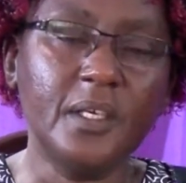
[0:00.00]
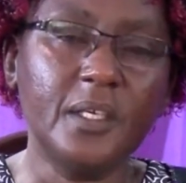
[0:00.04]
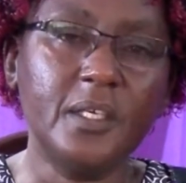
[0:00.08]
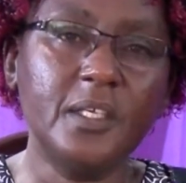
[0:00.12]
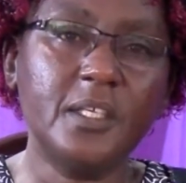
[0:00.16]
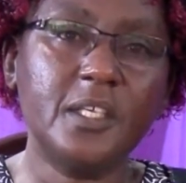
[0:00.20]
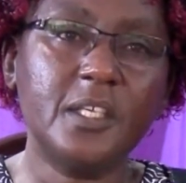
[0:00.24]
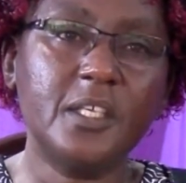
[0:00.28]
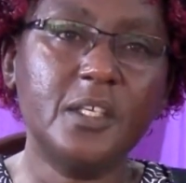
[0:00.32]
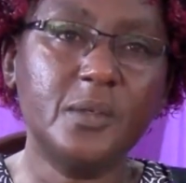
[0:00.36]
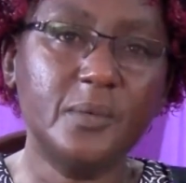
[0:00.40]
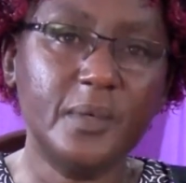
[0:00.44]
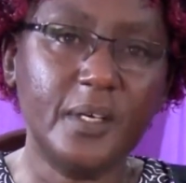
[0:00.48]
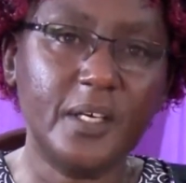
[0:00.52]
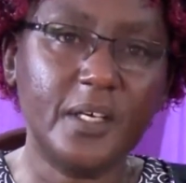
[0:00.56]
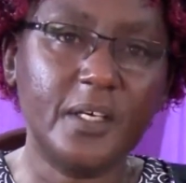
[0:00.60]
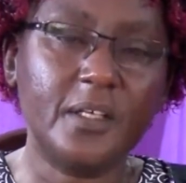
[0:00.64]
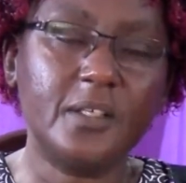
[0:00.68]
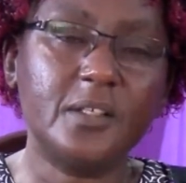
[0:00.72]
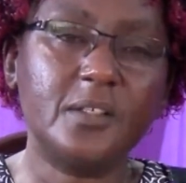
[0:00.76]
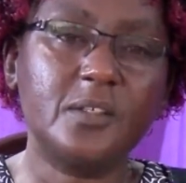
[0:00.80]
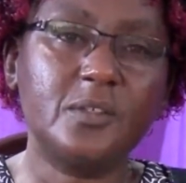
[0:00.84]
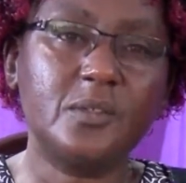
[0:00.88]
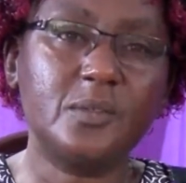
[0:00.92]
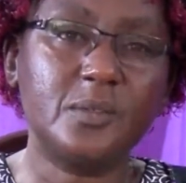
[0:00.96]
Ikiwa
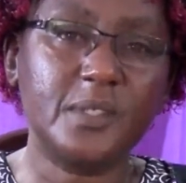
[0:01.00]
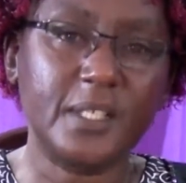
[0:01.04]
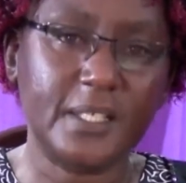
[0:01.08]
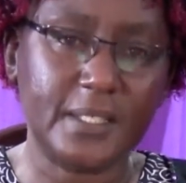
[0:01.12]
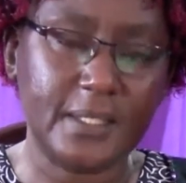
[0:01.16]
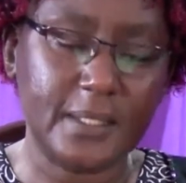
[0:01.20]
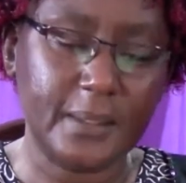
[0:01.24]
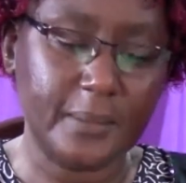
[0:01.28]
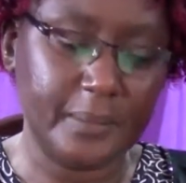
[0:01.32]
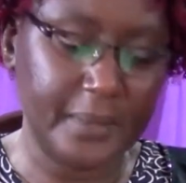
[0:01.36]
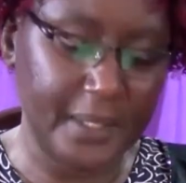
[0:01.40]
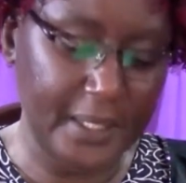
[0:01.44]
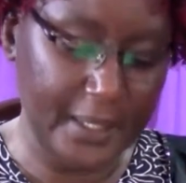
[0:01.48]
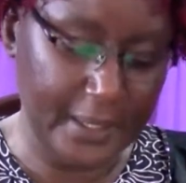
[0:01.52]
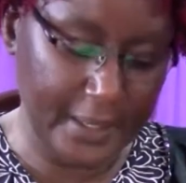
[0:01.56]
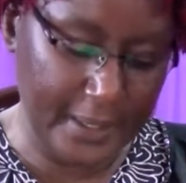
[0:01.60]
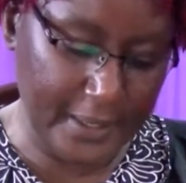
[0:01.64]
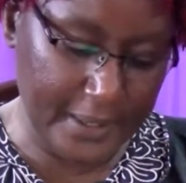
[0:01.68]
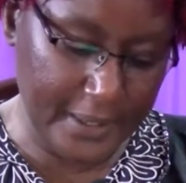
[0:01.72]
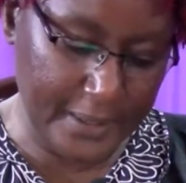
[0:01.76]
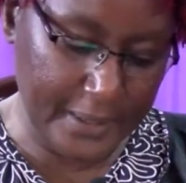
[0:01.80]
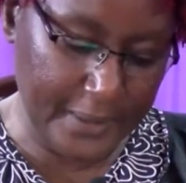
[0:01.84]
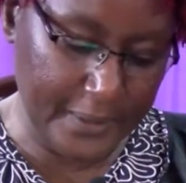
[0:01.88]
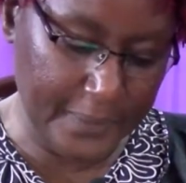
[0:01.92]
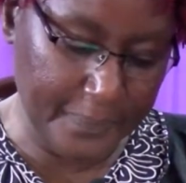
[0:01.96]
tutatembea na
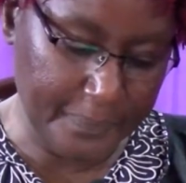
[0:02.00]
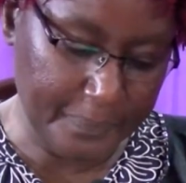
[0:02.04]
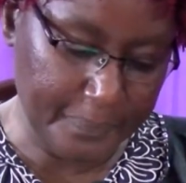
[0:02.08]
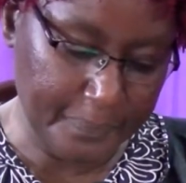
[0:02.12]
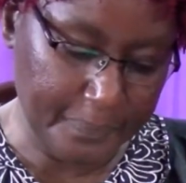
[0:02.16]
yeye.